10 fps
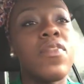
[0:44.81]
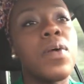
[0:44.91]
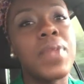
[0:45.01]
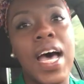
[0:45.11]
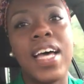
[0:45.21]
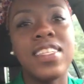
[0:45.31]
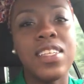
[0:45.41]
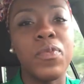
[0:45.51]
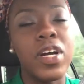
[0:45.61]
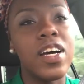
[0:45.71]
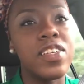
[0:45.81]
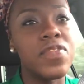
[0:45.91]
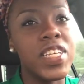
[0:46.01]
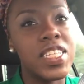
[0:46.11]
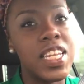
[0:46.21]
if I'm not somewhere
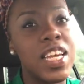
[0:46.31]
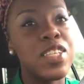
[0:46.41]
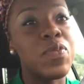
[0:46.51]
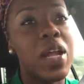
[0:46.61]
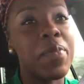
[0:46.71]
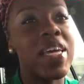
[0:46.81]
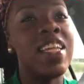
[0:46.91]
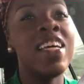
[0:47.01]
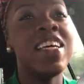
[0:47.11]
else visiting, is what I mean.